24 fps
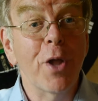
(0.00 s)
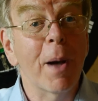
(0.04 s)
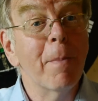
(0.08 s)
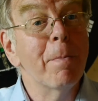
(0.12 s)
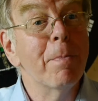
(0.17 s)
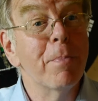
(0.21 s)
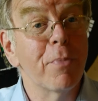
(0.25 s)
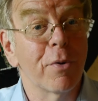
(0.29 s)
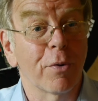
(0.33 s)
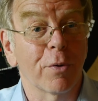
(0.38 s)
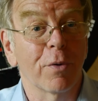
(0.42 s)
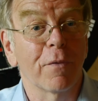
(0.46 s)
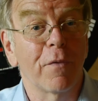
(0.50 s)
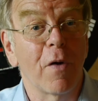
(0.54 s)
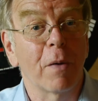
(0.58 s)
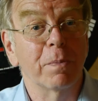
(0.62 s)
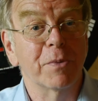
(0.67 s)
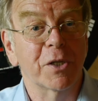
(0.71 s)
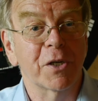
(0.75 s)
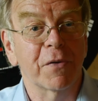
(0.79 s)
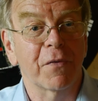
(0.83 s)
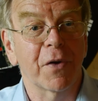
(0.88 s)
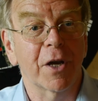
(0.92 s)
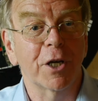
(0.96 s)
number of
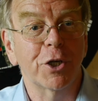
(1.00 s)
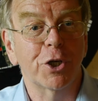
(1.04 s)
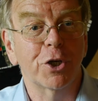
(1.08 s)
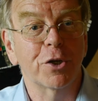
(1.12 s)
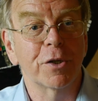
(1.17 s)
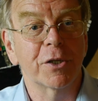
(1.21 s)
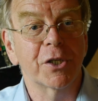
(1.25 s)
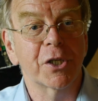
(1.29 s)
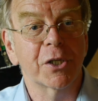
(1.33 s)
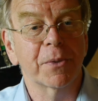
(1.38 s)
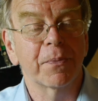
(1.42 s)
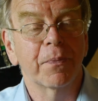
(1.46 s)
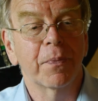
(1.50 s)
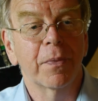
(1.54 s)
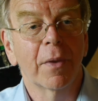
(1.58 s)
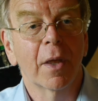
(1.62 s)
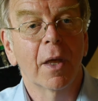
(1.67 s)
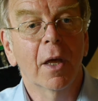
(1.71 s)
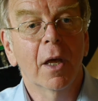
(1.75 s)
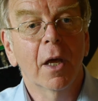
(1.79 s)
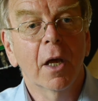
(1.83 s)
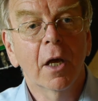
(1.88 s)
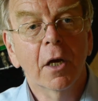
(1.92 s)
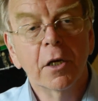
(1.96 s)
observations,
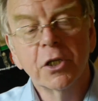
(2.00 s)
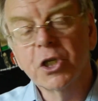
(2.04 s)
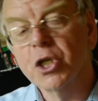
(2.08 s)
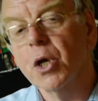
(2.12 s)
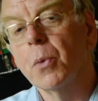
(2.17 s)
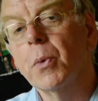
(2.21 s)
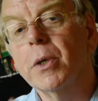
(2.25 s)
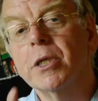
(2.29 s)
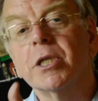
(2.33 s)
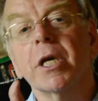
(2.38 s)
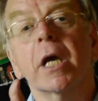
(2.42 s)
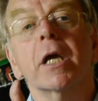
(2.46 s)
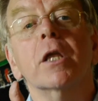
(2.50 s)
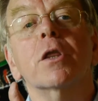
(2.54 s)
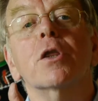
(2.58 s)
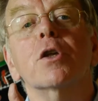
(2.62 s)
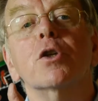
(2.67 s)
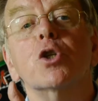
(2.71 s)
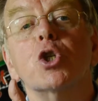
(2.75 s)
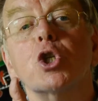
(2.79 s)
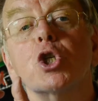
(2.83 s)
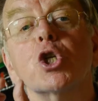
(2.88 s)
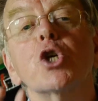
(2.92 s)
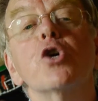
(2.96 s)
so we take
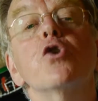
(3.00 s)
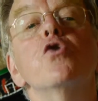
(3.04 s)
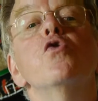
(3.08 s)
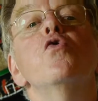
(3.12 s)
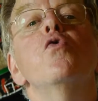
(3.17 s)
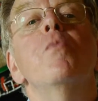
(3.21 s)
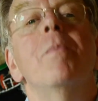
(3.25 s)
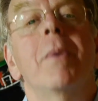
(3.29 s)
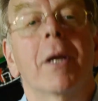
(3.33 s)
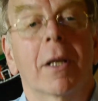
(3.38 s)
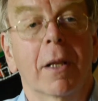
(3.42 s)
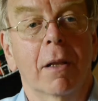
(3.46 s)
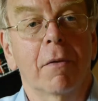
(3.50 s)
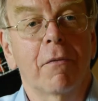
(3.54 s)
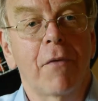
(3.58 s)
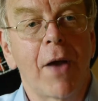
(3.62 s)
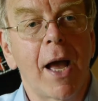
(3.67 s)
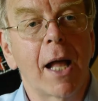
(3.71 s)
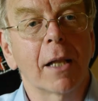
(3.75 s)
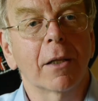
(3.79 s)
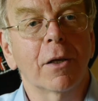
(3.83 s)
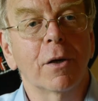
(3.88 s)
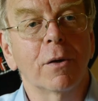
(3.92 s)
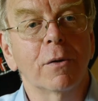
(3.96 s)
the two middle
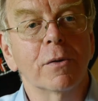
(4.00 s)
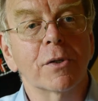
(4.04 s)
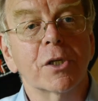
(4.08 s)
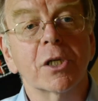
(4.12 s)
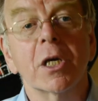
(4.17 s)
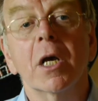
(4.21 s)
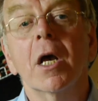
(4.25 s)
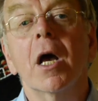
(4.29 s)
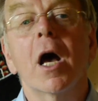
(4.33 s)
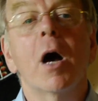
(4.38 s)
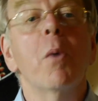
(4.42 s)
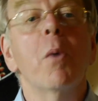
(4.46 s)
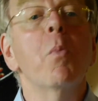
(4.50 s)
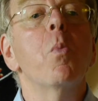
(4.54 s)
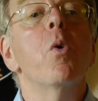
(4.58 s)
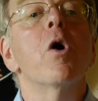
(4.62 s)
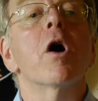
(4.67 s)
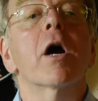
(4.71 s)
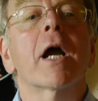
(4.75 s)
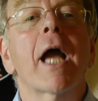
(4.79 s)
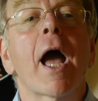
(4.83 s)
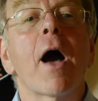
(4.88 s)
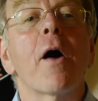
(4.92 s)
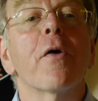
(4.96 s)
values and
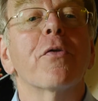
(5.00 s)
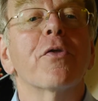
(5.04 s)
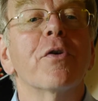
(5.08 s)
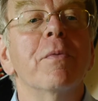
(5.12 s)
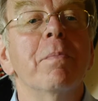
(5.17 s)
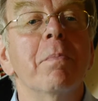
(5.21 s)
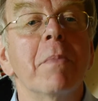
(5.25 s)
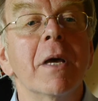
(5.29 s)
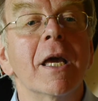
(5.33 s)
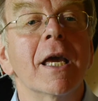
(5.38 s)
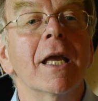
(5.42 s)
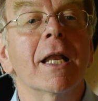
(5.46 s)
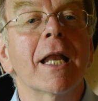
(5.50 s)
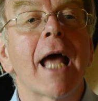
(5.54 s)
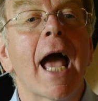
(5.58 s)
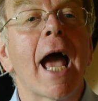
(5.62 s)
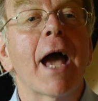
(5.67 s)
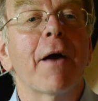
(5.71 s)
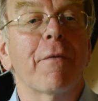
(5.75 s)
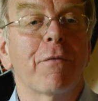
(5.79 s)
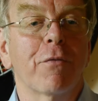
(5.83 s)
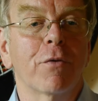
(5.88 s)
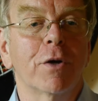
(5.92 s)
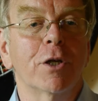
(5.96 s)
work out the mean
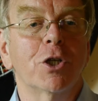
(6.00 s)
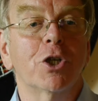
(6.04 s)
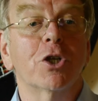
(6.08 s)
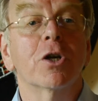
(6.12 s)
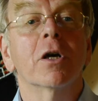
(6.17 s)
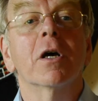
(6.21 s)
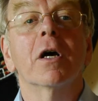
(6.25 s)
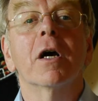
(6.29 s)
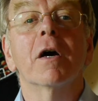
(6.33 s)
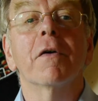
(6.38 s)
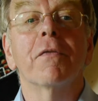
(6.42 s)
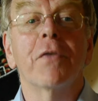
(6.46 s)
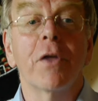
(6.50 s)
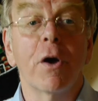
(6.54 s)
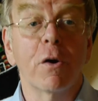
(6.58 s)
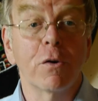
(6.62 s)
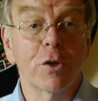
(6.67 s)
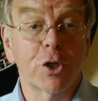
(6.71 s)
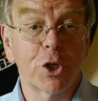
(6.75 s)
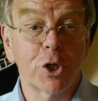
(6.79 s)
average of those